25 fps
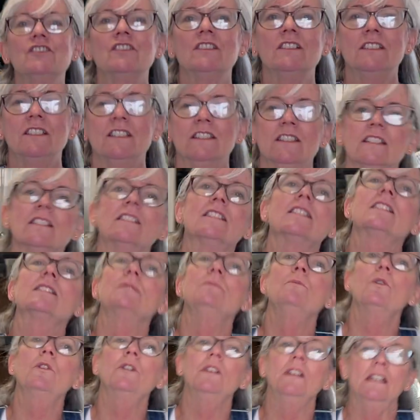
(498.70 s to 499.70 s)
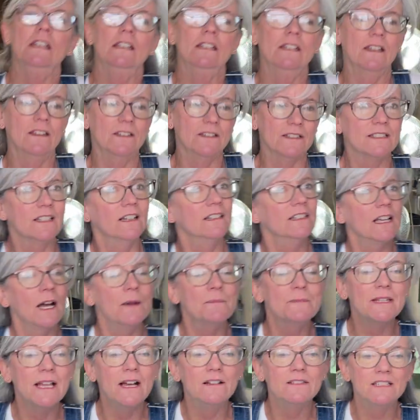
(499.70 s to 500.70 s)
should have did this this morning. The sun
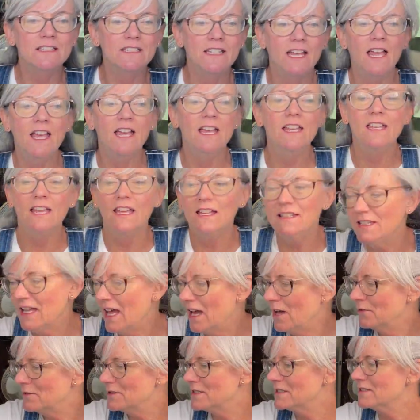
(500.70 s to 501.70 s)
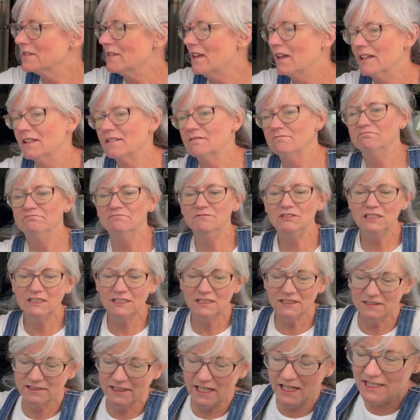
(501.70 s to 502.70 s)
comes out today and now it's like
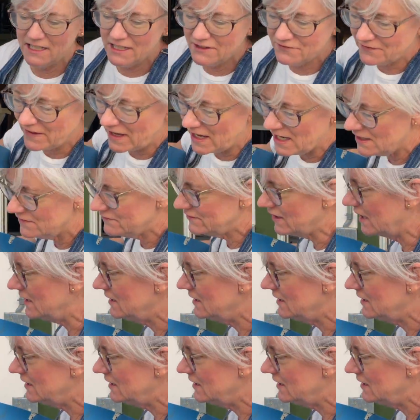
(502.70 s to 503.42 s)
yeah, 85,